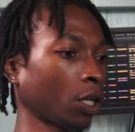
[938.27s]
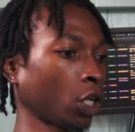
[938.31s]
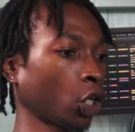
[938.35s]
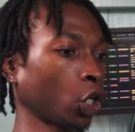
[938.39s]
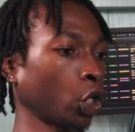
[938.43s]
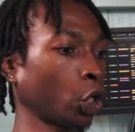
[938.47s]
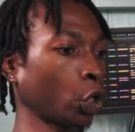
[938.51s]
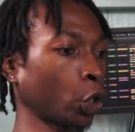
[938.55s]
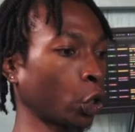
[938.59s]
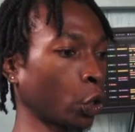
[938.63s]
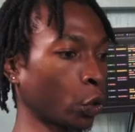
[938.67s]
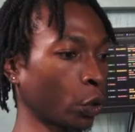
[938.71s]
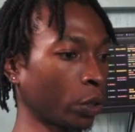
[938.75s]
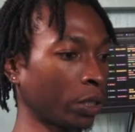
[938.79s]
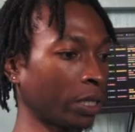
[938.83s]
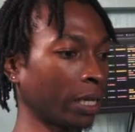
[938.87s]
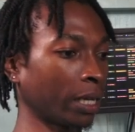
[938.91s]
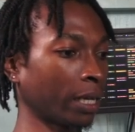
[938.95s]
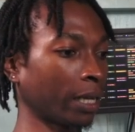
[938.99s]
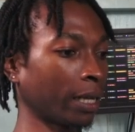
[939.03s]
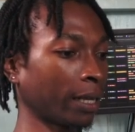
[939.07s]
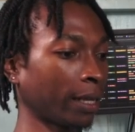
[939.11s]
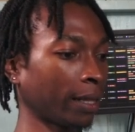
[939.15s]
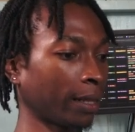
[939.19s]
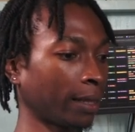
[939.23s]

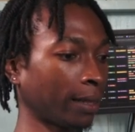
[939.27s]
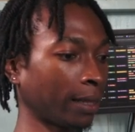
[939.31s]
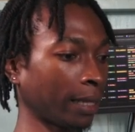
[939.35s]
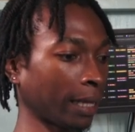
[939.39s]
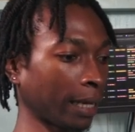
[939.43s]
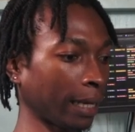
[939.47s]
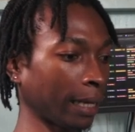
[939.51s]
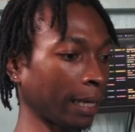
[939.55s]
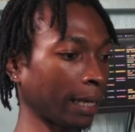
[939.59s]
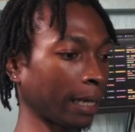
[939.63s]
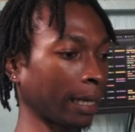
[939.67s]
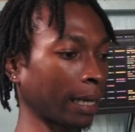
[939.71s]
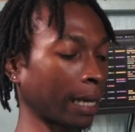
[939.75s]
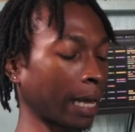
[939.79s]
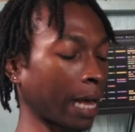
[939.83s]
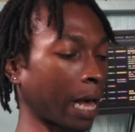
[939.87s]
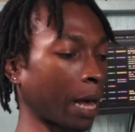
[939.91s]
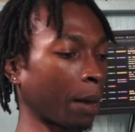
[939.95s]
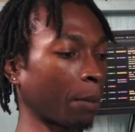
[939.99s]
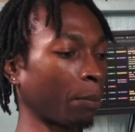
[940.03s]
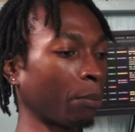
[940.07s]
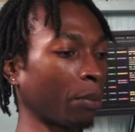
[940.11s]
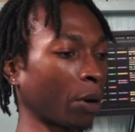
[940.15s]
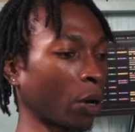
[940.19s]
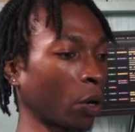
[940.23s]
good thing
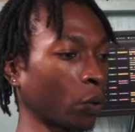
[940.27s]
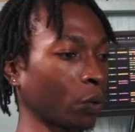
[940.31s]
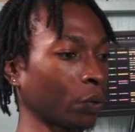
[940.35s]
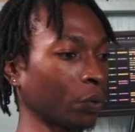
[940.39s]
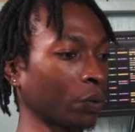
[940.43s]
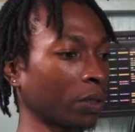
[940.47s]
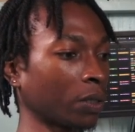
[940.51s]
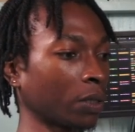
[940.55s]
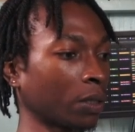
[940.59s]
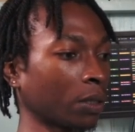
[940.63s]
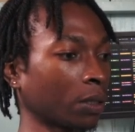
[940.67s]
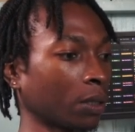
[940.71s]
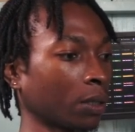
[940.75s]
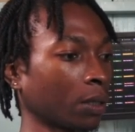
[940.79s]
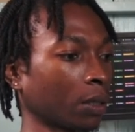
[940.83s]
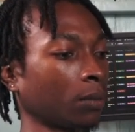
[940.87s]
about